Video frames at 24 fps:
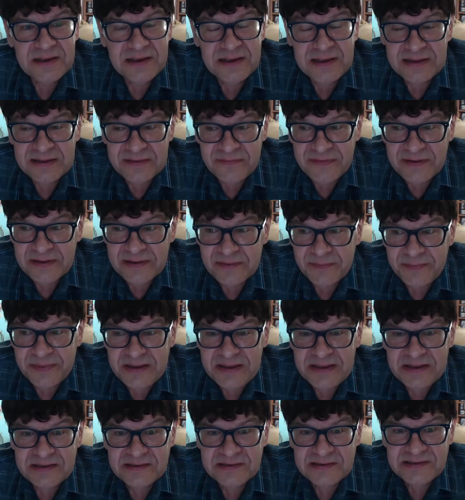in the
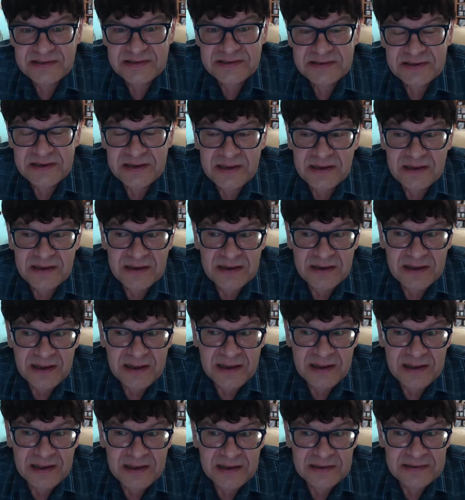Philippines,
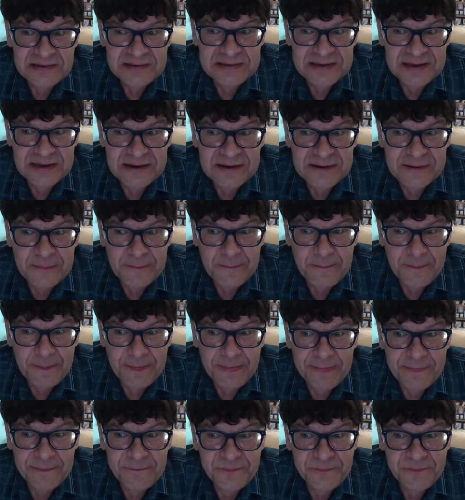and um,